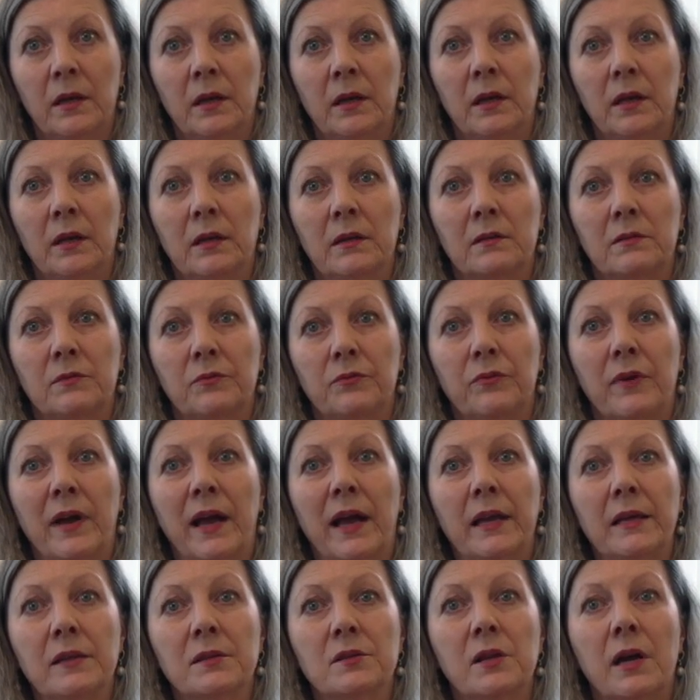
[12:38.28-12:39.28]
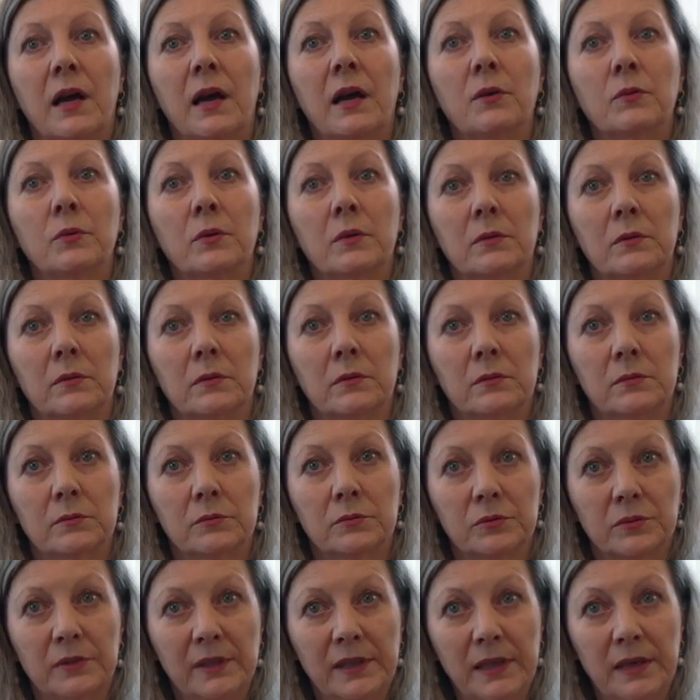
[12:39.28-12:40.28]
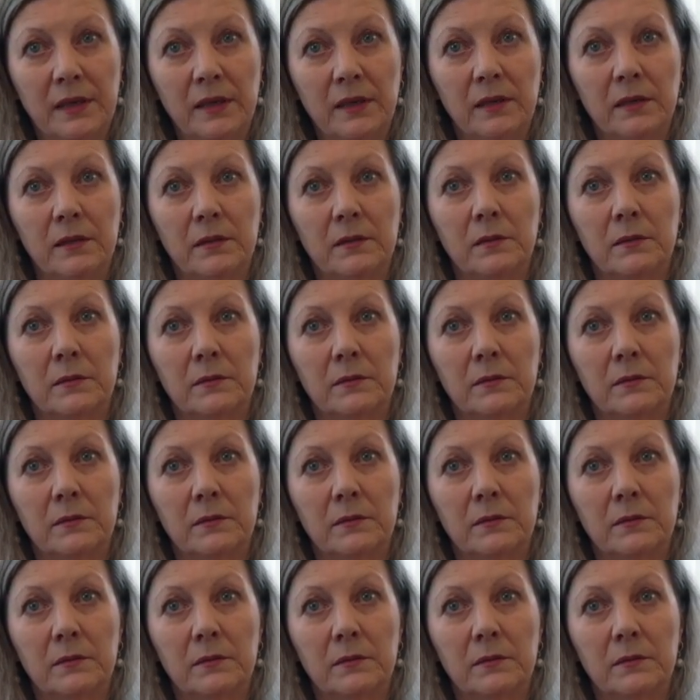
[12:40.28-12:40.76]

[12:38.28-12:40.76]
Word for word: and find our real